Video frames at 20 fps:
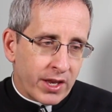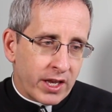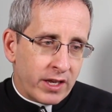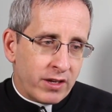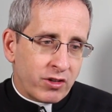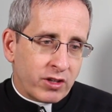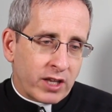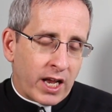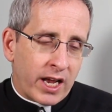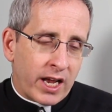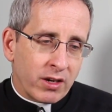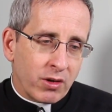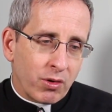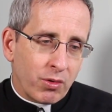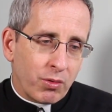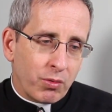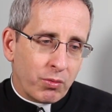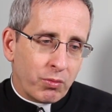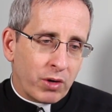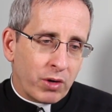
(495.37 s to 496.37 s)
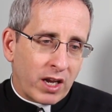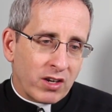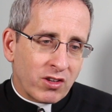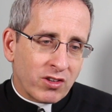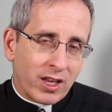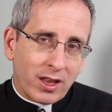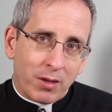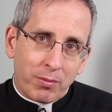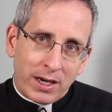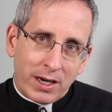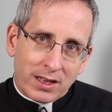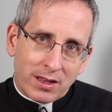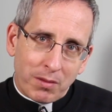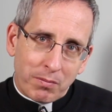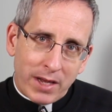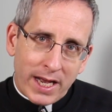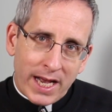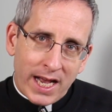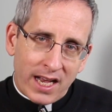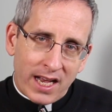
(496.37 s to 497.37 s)
is that when I celebrate the
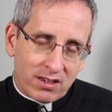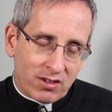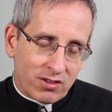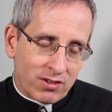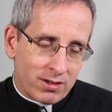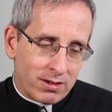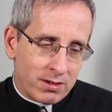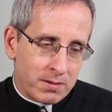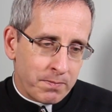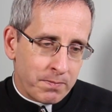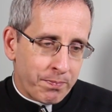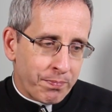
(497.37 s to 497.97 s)
Mass,